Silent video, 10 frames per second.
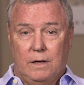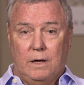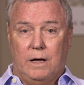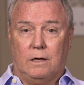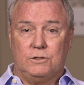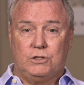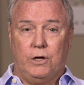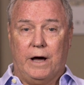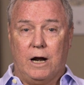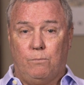and I'll show you
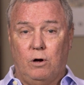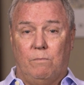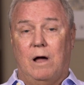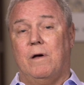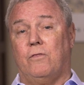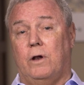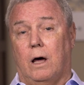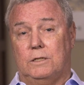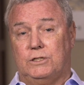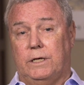how to put my
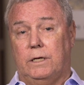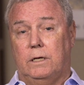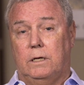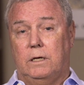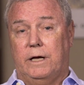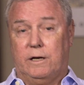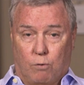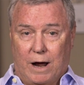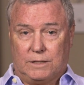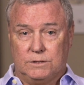methodology into
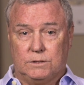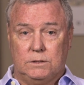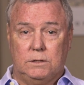practice.